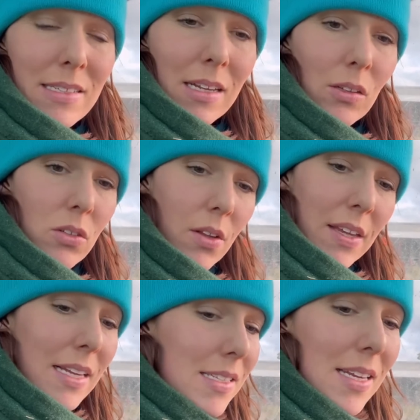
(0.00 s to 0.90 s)
I'd looked on
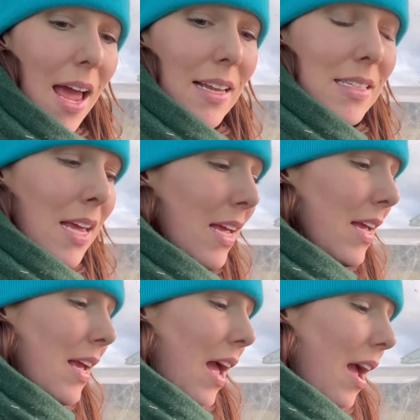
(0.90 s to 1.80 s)
the internet.
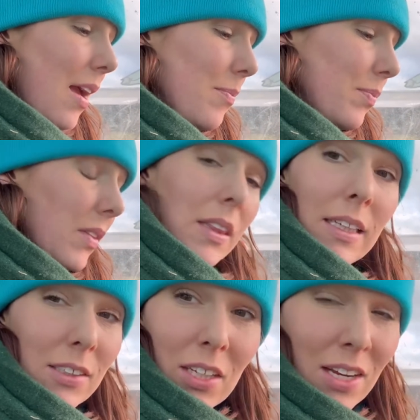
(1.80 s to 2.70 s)

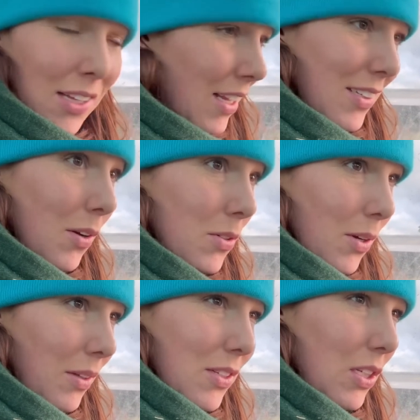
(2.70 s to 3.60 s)
Literally, like no
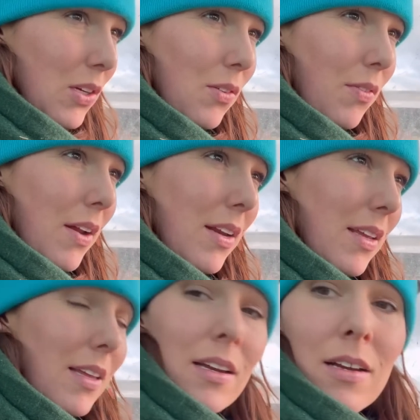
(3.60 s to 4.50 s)
joke, literally couldn't find
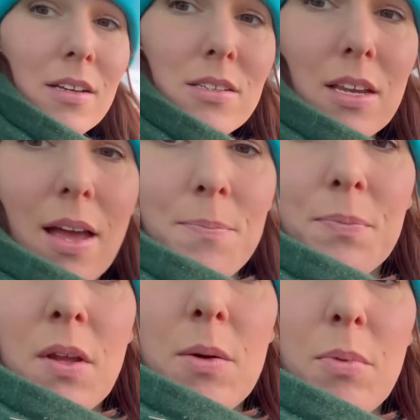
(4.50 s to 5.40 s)
anything. So yeah,
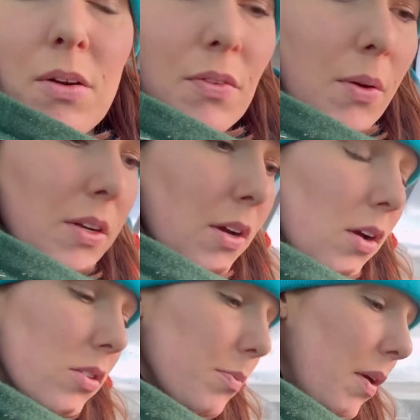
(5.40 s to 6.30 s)
brake fluid,
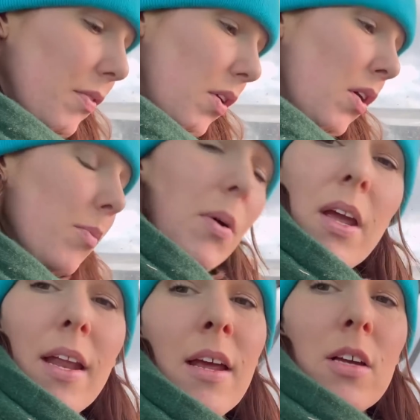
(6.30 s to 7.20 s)
got some brake fluid, put it
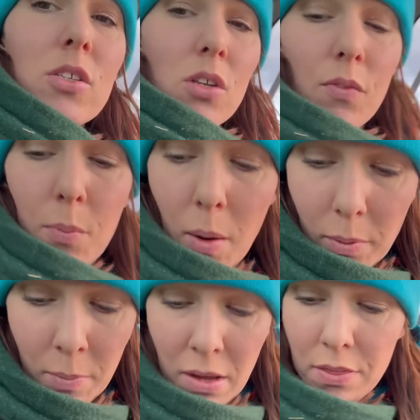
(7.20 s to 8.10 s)
in, solved the
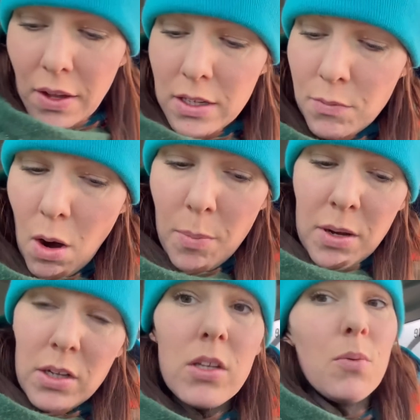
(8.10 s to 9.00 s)
problem. Thank you, Rob,
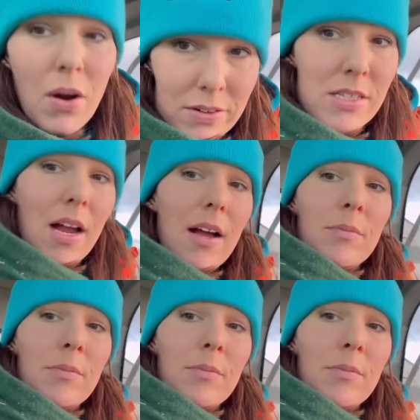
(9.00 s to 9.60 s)
you are a star.